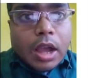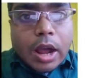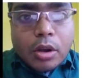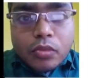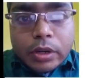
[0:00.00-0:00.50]

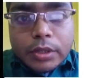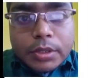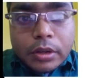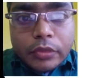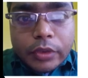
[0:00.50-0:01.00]
outward
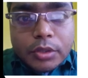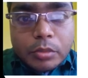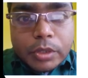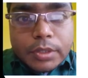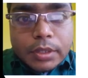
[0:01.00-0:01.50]
surface
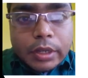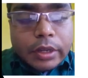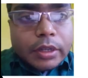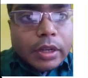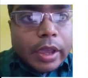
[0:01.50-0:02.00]
of the
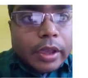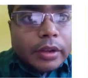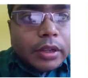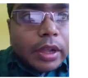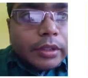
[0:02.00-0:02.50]
cylinder
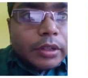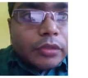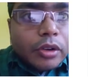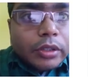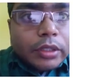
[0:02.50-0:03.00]
and other
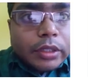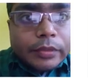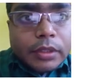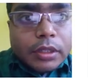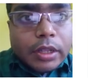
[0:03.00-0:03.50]
for the
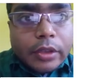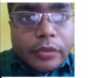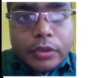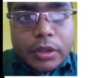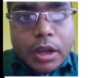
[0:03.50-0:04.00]

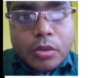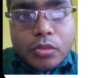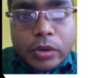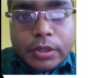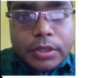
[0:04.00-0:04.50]
left
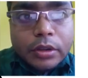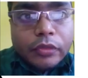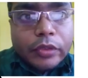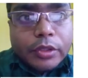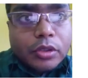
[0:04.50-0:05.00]
outward
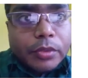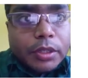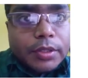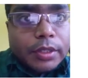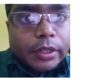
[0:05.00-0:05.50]
surface of
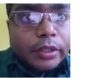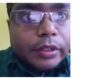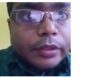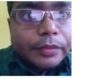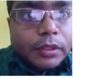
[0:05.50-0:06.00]
the
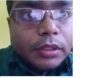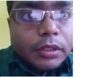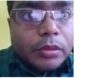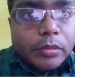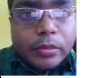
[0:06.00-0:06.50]
cylinder.
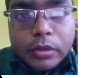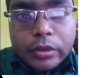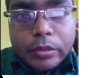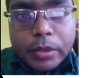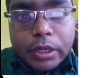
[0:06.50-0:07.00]

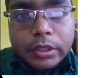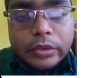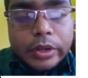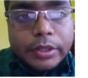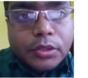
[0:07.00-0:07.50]
But the
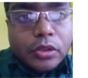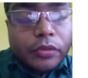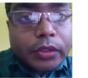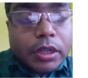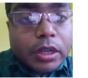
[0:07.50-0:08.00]
rest
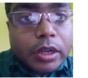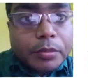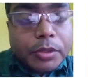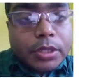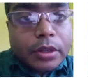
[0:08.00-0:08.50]
of the
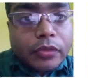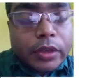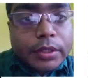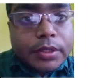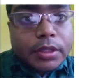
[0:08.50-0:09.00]
curved
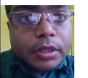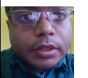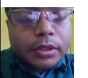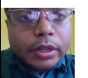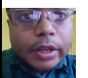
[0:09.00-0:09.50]
surface,
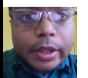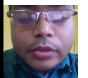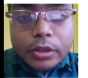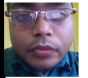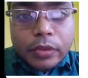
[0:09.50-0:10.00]
the
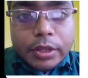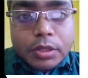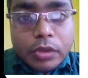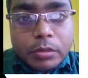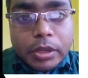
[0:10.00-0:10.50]
electric
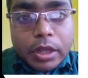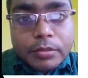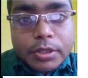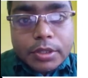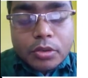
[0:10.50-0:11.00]
flux will
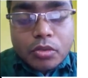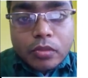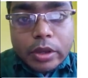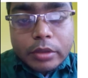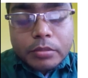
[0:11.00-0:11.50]
become 0.
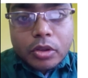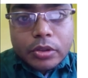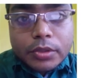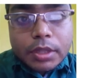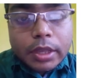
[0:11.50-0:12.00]
Why?
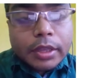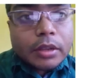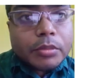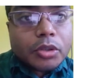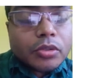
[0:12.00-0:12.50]
Because the
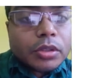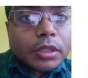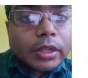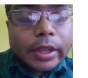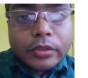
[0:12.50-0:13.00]
angle between
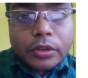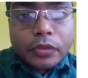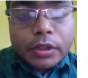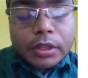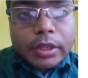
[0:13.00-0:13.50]
electric
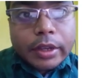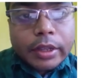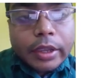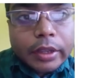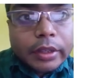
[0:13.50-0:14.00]
field and
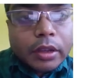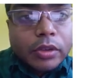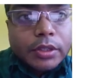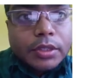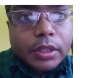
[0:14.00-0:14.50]
area
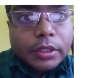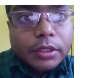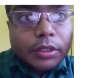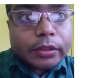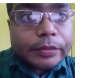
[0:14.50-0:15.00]
was
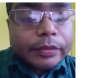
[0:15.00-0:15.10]
90.